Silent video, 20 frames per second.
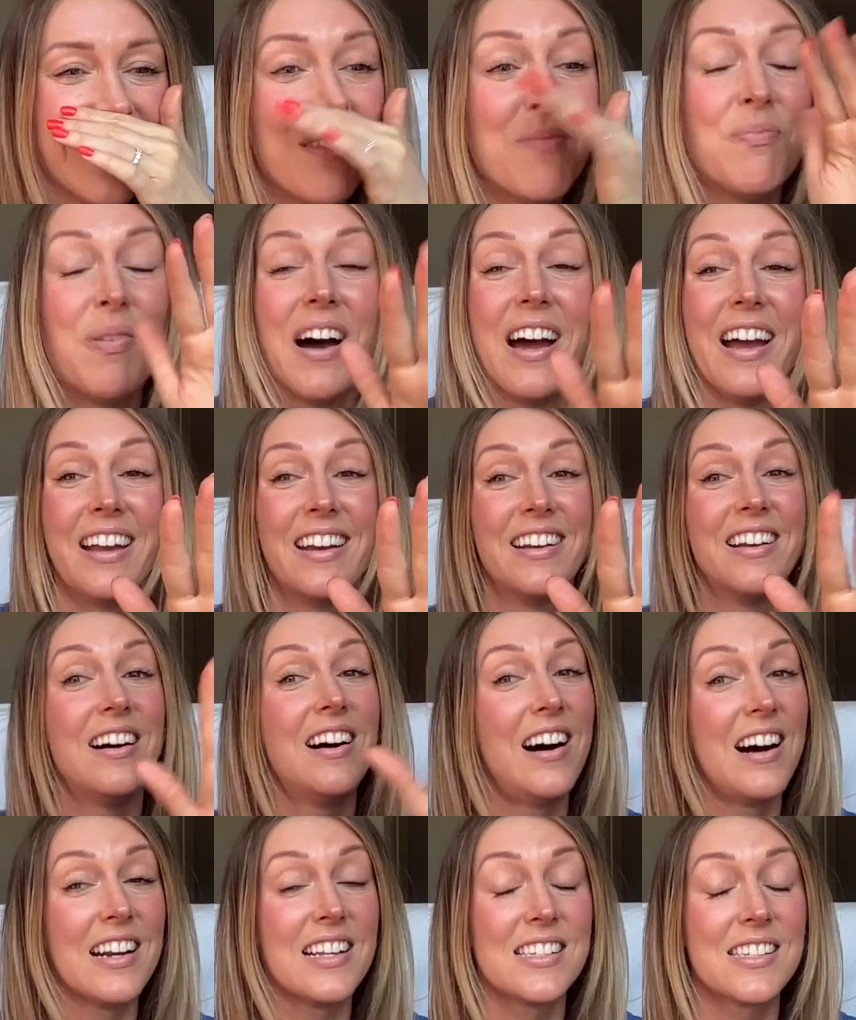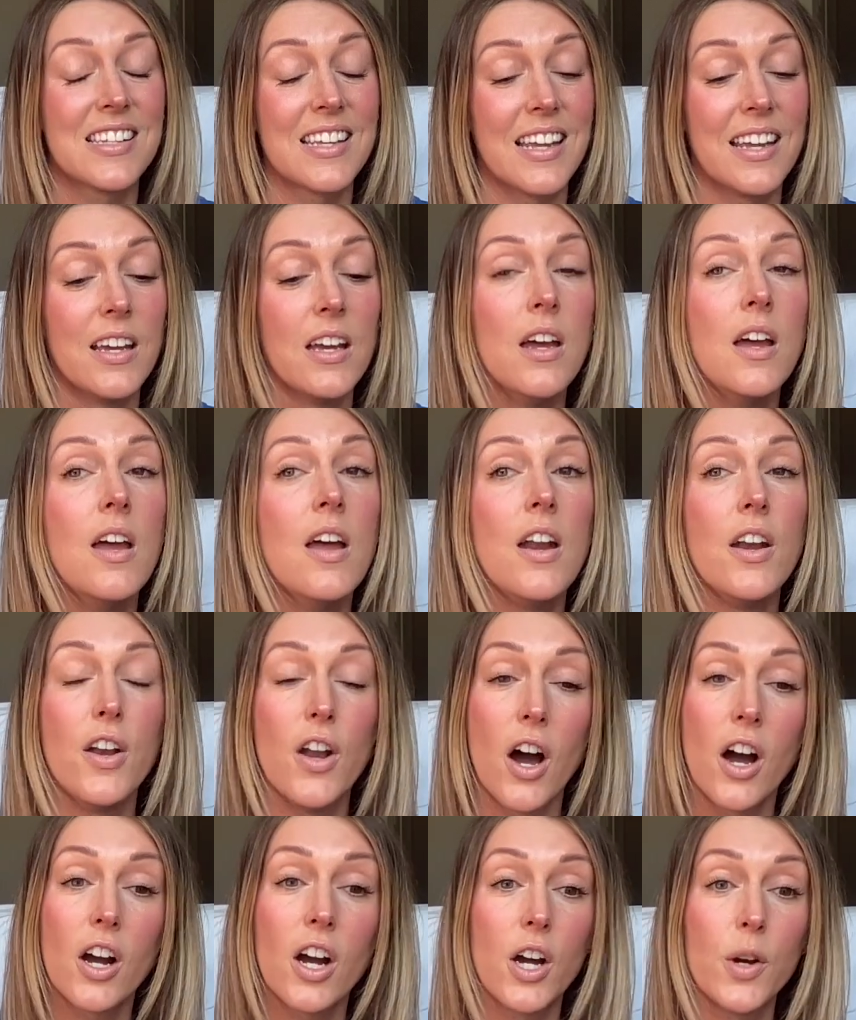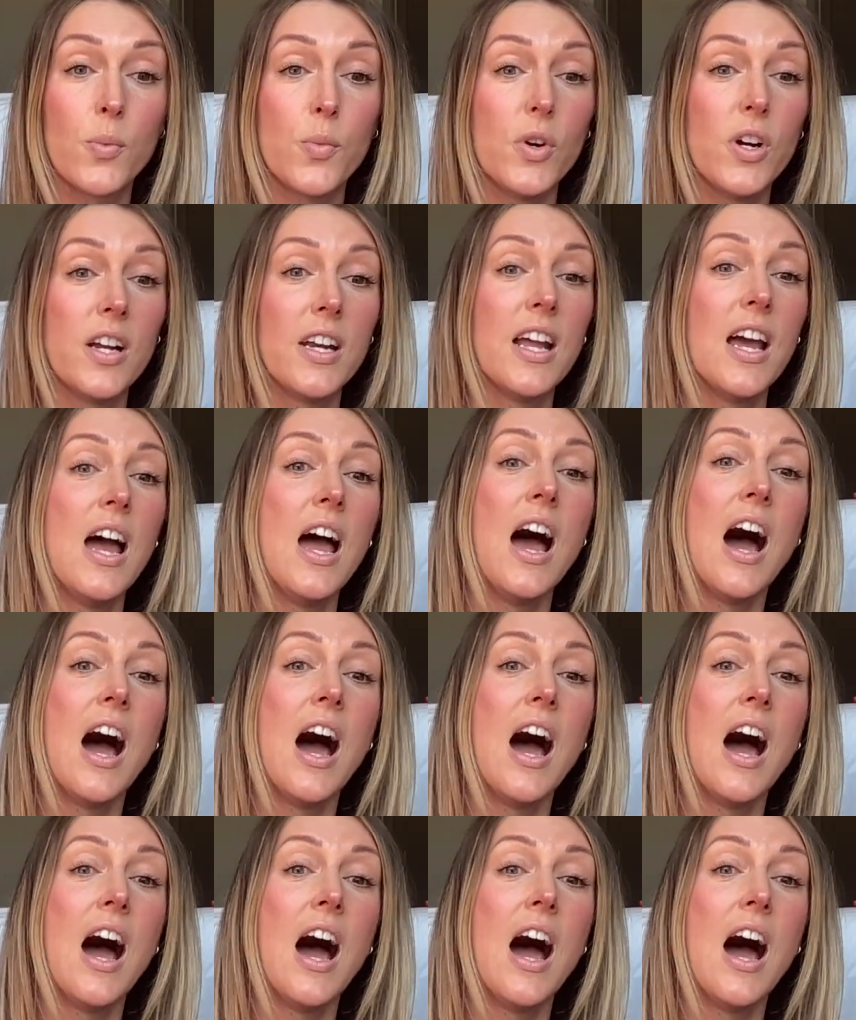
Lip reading: But honestly, knock on wood,